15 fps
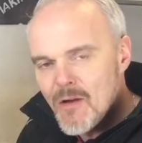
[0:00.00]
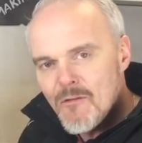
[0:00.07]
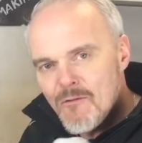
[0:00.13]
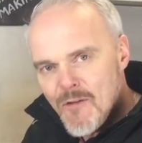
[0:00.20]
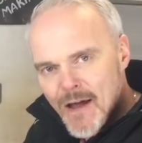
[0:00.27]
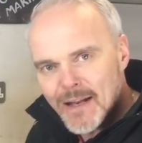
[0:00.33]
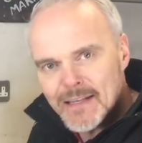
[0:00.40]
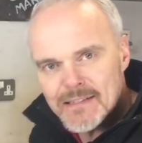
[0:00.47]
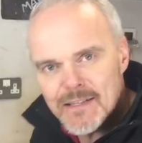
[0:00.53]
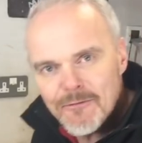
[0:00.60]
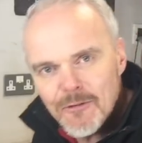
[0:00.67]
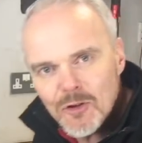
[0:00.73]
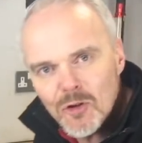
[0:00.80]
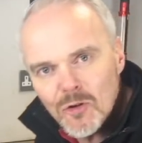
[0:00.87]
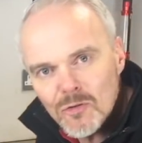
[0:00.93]
very
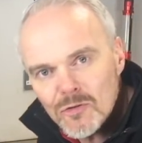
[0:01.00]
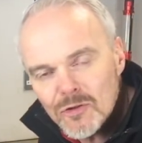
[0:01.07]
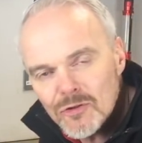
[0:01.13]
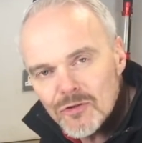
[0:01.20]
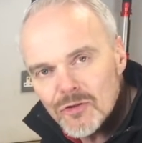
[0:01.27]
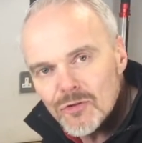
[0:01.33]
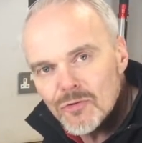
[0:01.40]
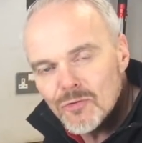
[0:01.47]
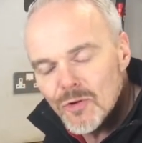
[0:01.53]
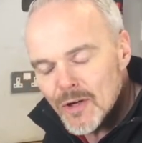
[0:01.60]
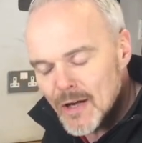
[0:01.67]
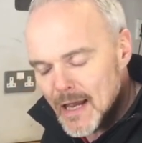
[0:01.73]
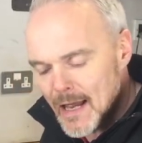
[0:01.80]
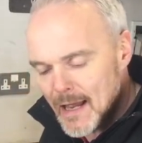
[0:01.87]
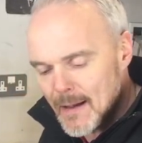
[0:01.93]
difficult to
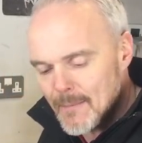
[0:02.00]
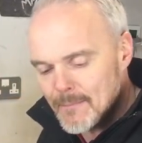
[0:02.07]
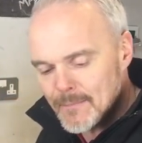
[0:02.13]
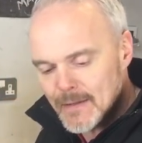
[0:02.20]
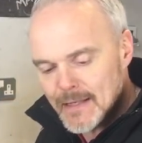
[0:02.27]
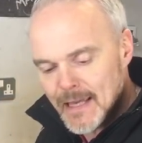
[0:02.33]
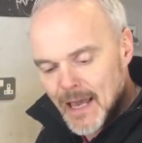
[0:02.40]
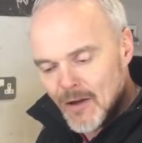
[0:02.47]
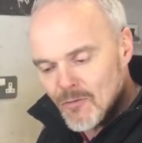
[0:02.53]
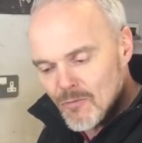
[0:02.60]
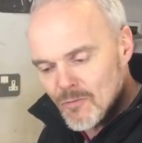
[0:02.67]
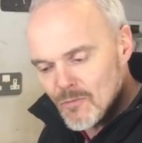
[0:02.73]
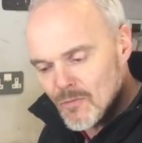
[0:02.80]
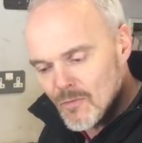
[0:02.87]
get